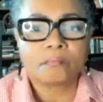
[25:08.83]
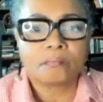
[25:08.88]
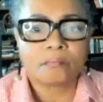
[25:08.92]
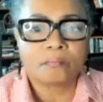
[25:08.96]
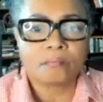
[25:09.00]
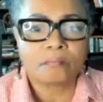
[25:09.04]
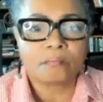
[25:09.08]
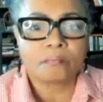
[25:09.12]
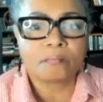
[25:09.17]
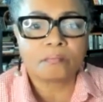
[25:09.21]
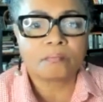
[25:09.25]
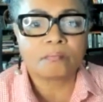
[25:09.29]

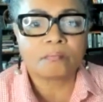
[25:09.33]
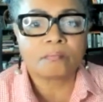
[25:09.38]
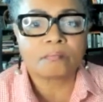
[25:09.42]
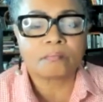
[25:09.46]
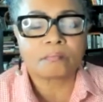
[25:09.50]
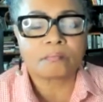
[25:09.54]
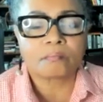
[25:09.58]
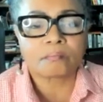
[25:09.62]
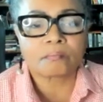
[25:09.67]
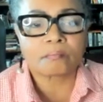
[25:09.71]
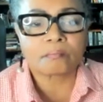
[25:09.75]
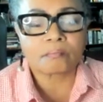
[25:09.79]

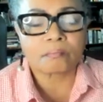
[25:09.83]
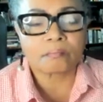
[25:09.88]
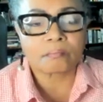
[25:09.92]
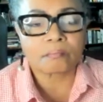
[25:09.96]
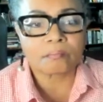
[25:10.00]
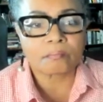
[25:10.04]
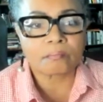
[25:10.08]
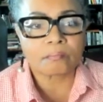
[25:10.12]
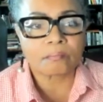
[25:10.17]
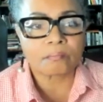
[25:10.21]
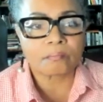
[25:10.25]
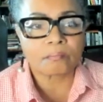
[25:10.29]

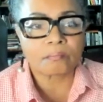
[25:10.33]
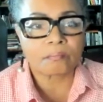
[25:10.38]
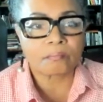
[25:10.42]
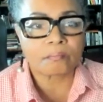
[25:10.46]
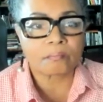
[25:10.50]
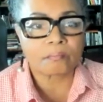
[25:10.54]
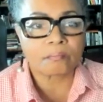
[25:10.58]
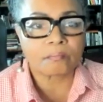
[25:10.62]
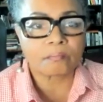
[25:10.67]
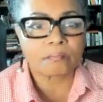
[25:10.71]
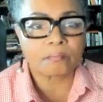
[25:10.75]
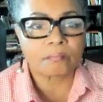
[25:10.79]

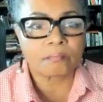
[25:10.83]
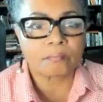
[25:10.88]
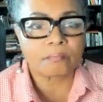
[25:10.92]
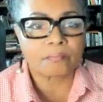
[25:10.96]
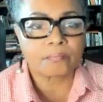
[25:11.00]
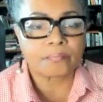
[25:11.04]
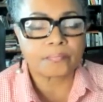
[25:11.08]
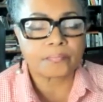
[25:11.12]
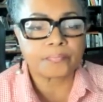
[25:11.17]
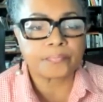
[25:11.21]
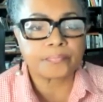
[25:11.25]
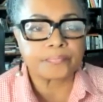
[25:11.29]

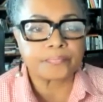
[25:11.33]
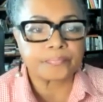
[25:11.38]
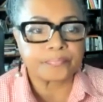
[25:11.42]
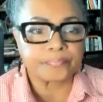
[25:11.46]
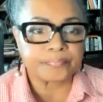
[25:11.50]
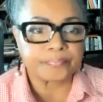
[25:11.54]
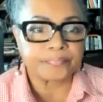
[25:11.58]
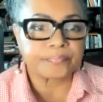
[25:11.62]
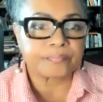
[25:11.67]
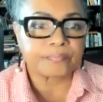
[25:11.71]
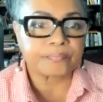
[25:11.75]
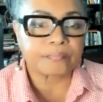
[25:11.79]

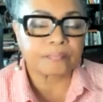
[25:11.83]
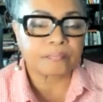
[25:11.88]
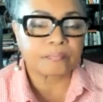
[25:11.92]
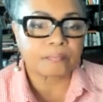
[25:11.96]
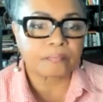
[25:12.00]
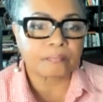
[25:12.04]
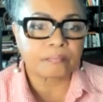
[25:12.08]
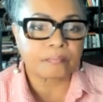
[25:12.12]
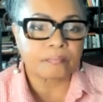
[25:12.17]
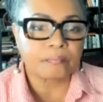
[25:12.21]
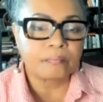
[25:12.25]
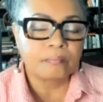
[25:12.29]

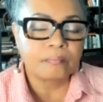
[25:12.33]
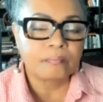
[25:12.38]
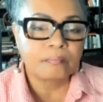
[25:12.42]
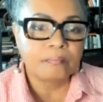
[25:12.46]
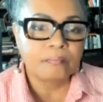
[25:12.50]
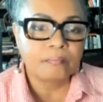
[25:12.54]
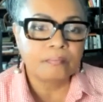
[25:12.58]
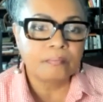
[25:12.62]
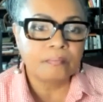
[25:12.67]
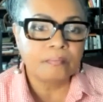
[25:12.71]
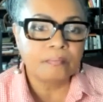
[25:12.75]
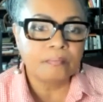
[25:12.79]

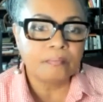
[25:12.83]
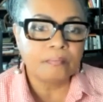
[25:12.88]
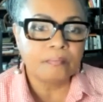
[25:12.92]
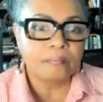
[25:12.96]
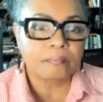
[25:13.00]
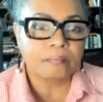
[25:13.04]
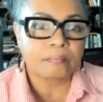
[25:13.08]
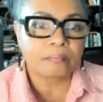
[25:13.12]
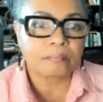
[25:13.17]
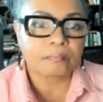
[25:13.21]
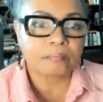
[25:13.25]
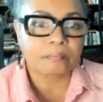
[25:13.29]

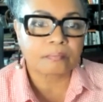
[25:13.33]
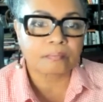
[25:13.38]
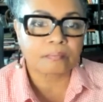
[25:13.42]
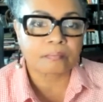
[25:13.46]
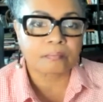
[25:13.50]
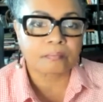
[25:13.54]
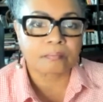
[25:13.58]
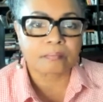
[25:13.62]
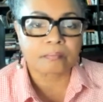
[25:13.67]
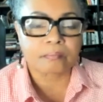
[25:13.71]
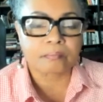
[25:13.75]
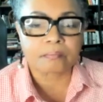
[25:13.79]

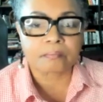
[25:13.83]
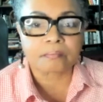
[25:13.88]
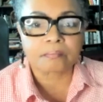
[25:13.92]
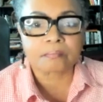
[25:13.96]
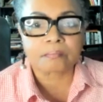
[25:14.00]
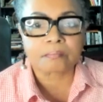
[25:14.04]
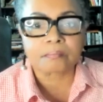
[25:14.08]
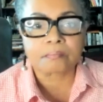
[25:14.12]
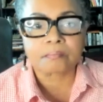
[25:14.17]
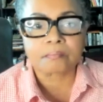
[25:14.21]
(silent)